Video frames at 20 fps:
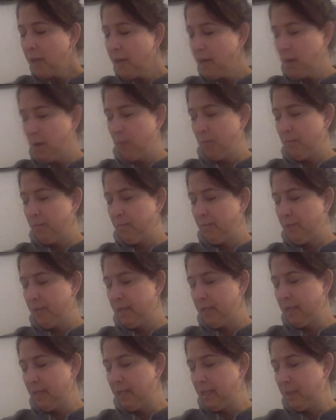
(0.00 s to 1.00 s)
know?"
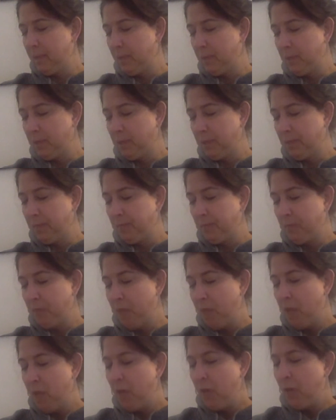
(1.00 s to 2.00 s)
said Templeton.
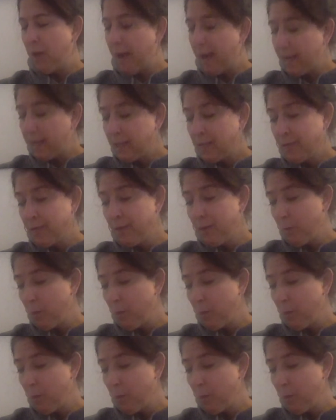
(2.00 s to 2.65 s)
"You asked for the